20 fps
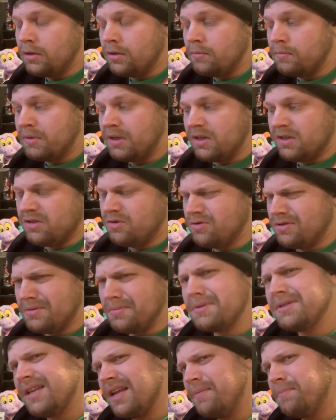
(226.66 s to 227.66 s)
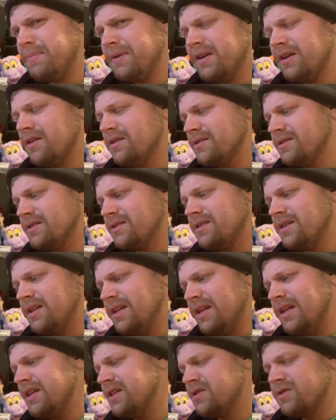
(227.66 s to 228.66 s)
because he was upset because
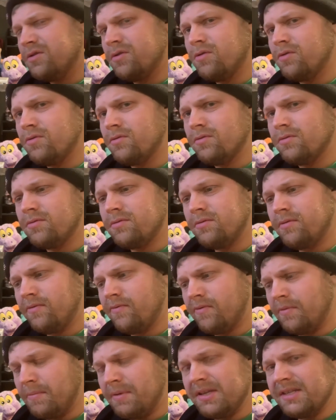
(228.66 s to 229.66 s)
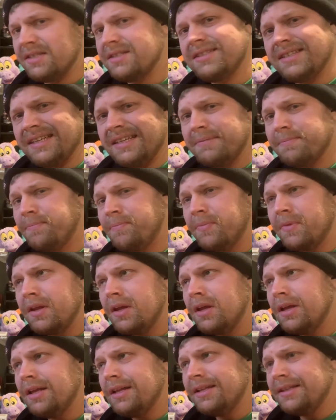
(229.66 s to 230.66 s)
his goal from his team
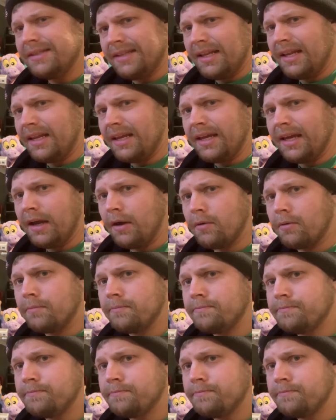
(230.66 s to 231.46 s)
didn't count.